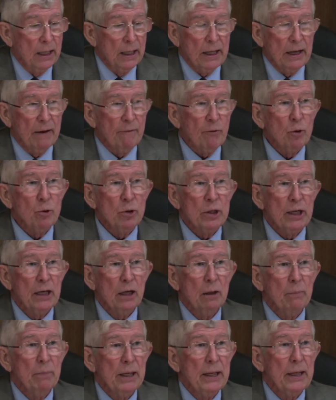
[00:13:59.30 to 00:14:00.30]
If you
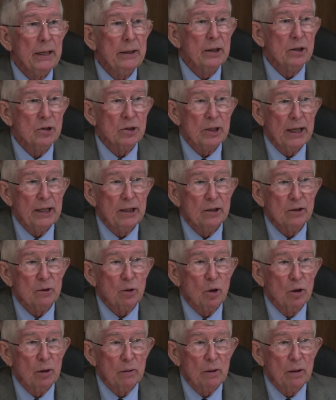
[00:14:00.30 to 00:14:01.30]
tell me the state is
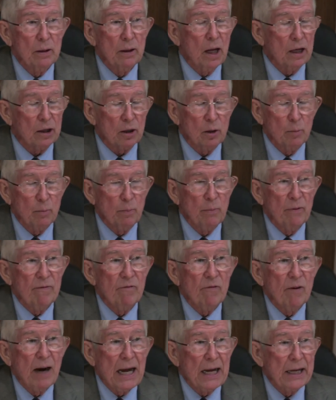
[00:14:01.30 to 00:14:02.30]
not going to
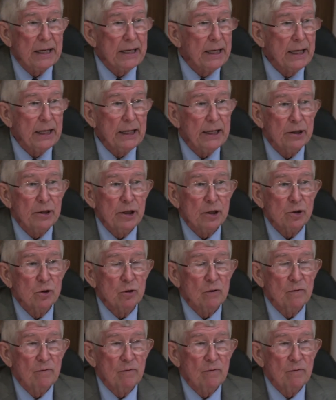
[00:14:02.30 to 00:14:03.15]
provide any additional